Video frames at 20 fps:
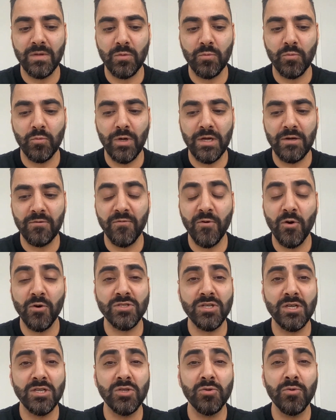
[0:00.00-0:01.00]
what
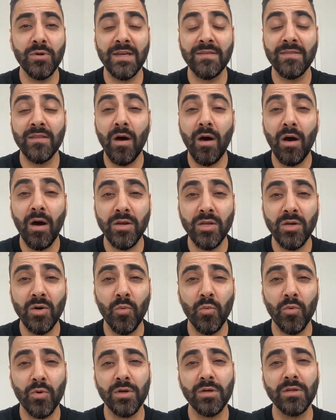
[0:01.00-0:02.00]
folks are doing in the
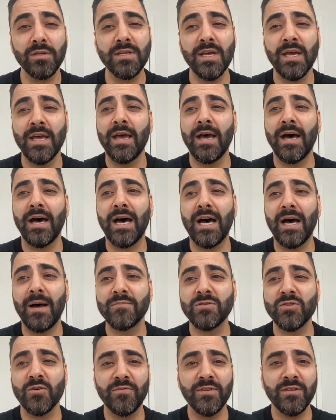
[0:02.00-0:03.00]
audio world.
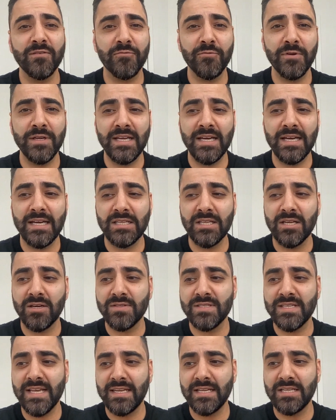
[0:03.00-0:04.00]
So feel free
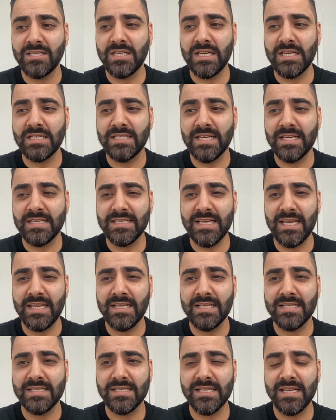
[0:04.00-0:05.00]
to,
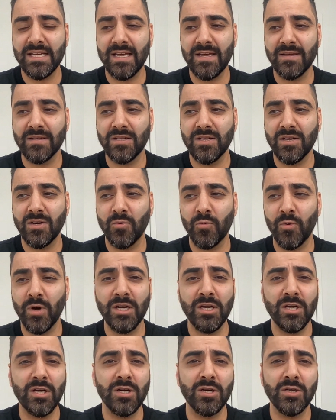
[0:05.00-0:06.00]
send us,
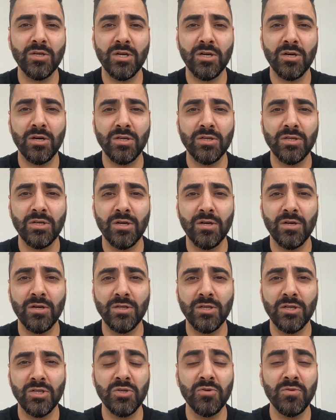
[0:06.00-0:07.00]
where
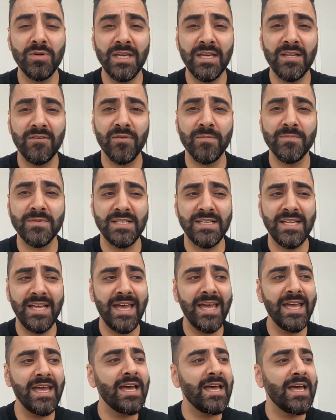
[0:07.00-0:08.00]
you're tuning in from
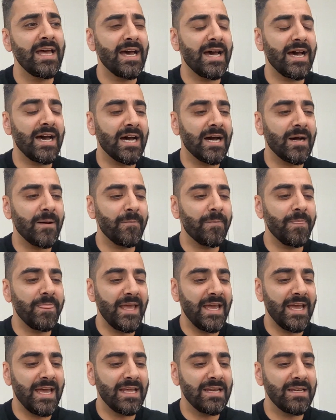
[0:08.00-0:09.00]
today,
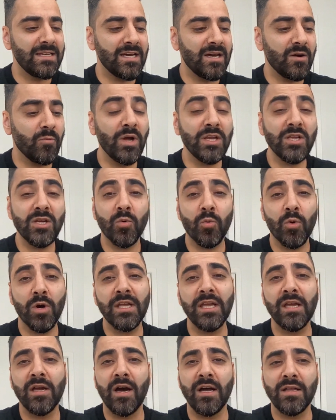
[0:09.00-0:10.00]
and what you're
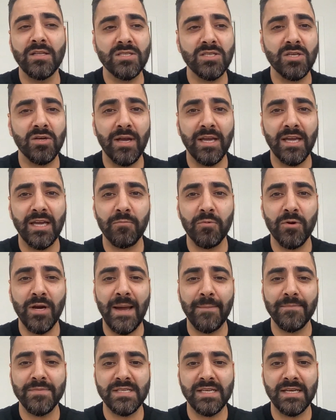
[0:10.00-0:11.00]
working on, so I could
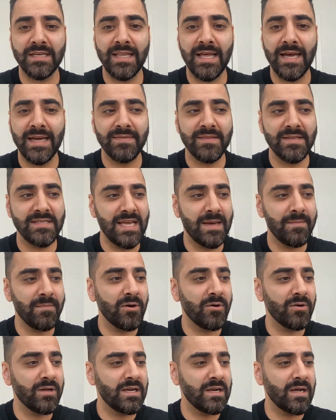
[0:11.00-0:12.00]
perhaps align the
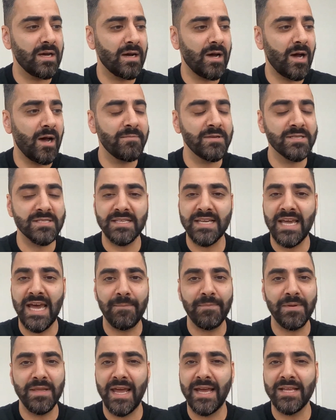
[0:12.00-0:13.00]
demo. And obviously
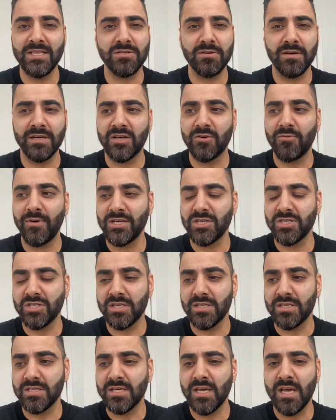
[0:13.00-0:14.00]
happy to answer any
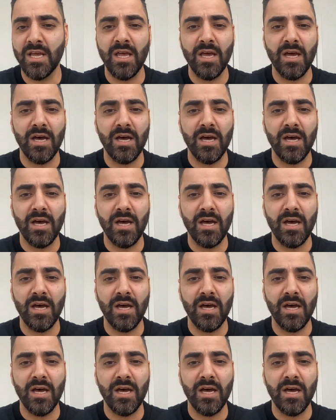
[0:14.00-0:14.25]
questions